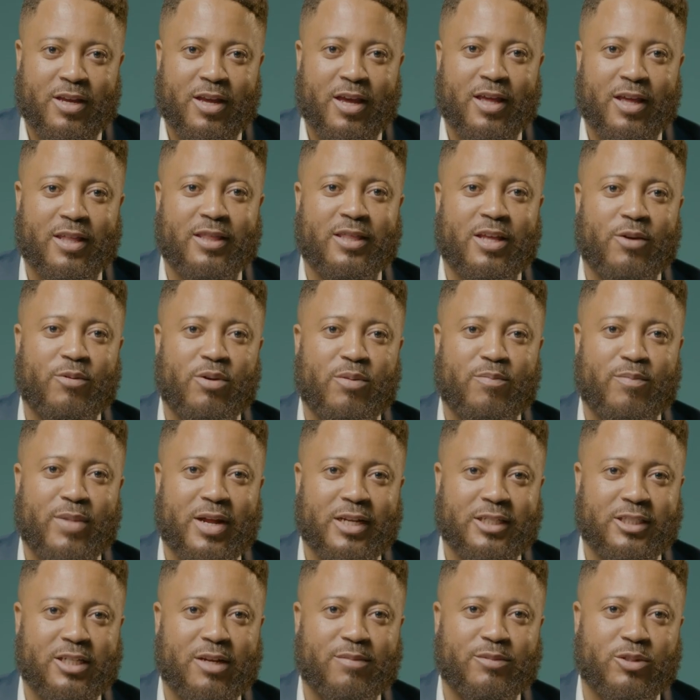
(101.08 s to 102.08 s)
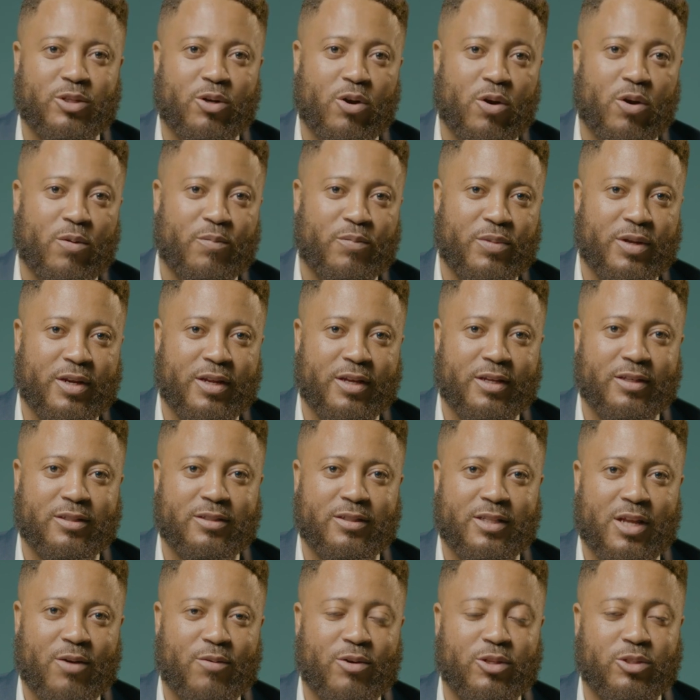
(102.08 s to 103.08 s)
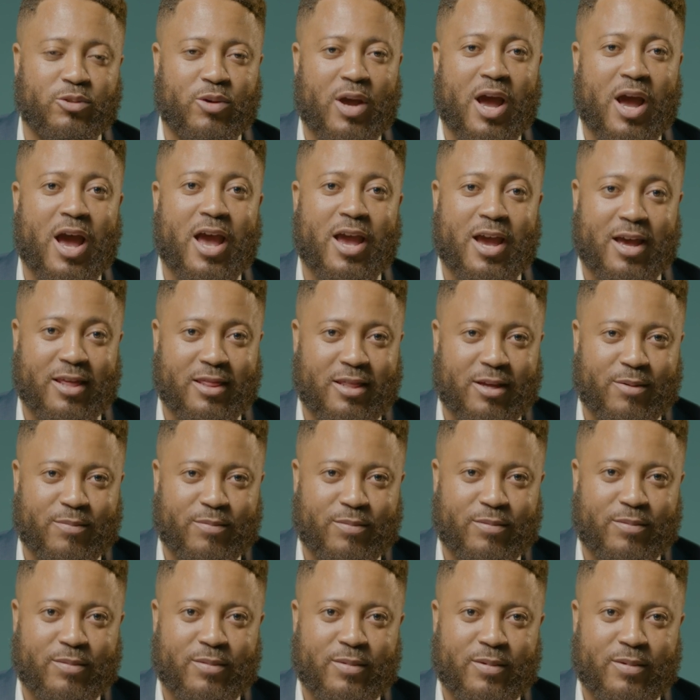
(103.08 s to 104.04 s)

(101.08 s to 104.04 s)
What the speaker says: and then we match them to companies that want to hire them.